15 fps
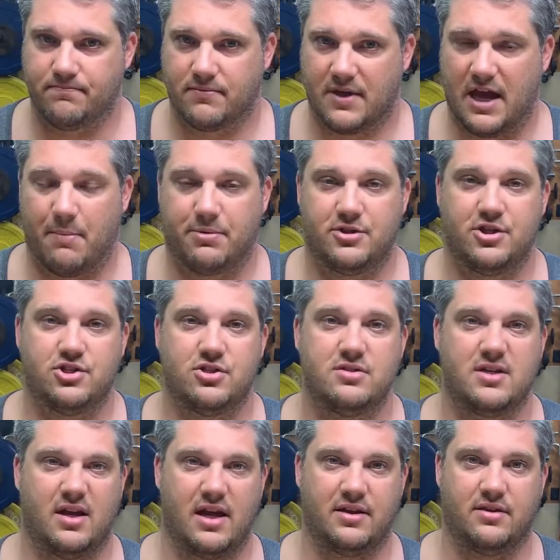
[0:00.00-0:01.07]
competitions
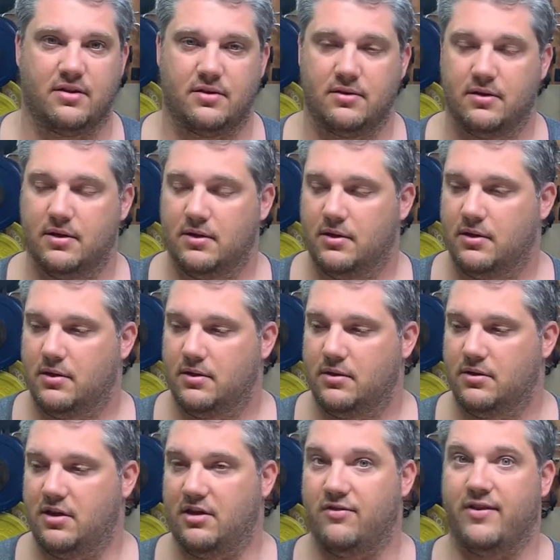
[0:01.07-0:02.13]
at the
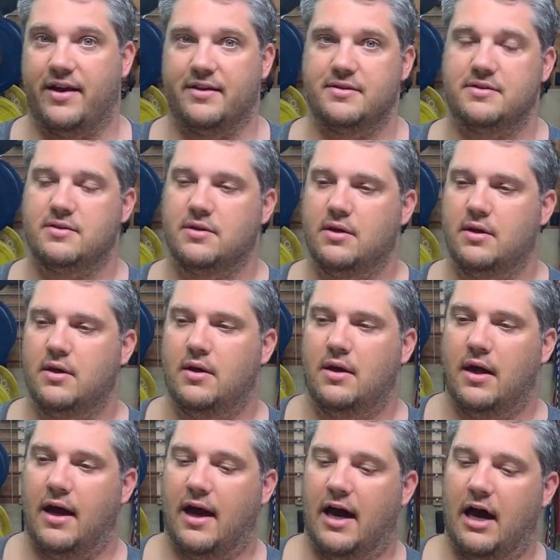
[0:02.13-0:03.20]
events.
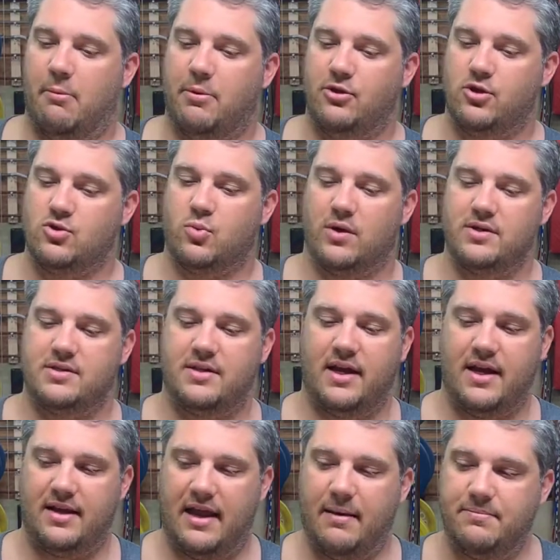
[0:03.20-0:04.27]
But there's one
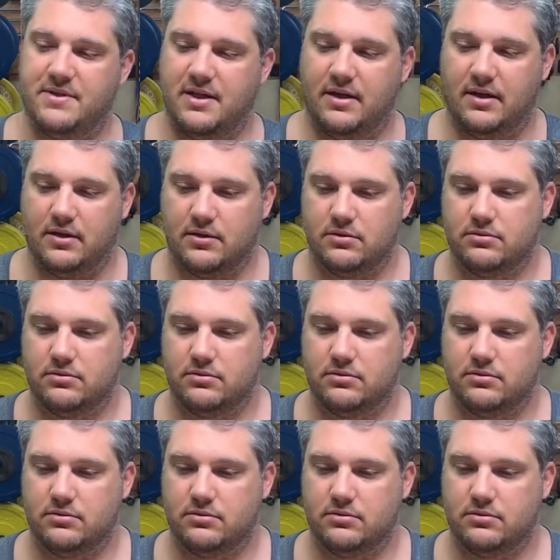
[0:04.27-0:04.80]
stand empty.